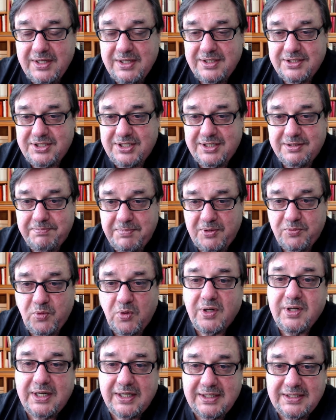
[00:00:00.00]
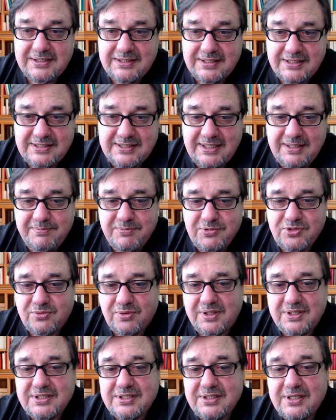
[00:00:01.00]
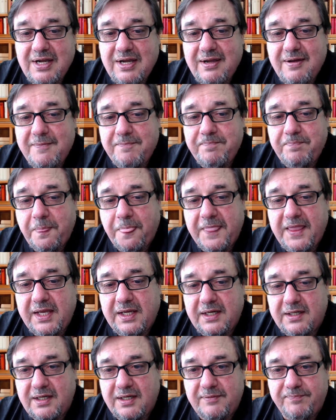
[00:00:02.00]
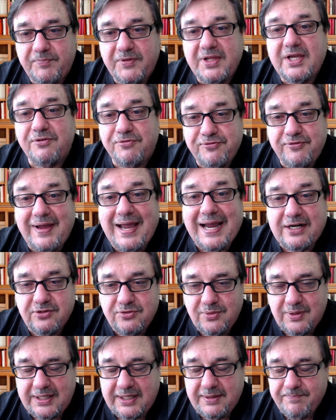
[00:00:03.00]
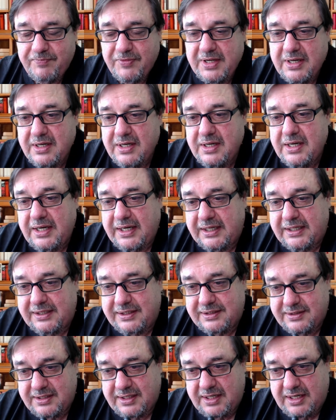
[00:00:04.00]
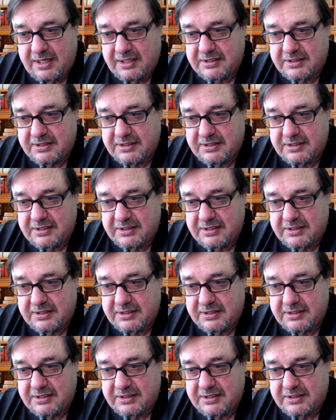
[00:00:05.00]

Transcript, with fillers: She had been working as a seamstress in a factory, and